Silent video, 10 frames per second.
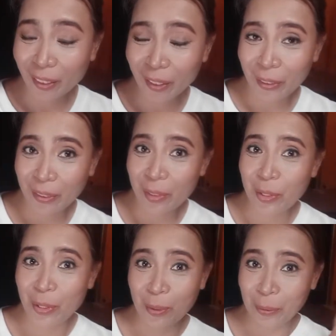girls.
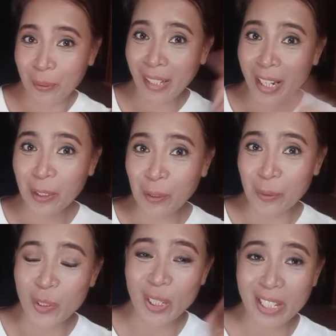So take note,
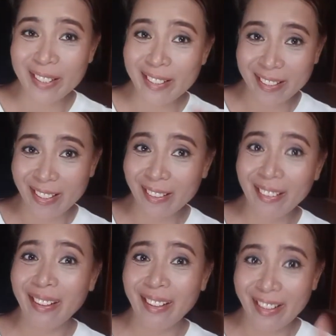she still
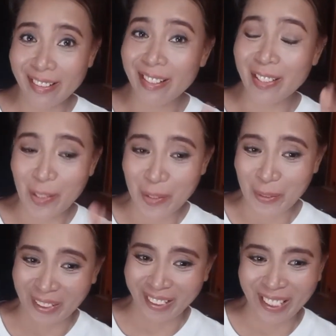eats
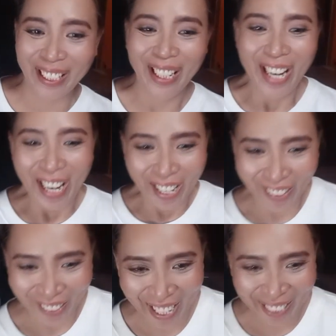dessert. All
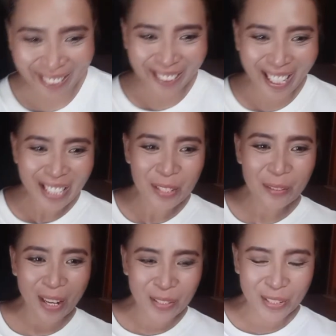right, next
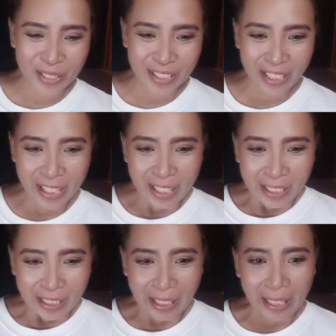question.
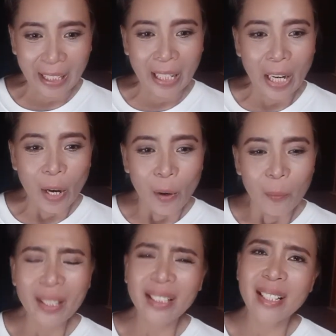Okay,
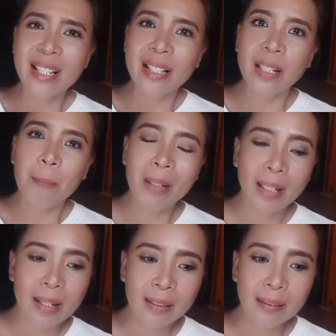what does a
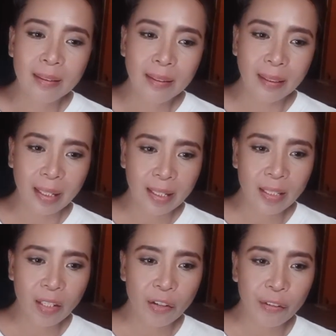typical day
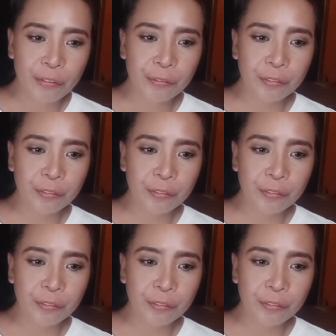of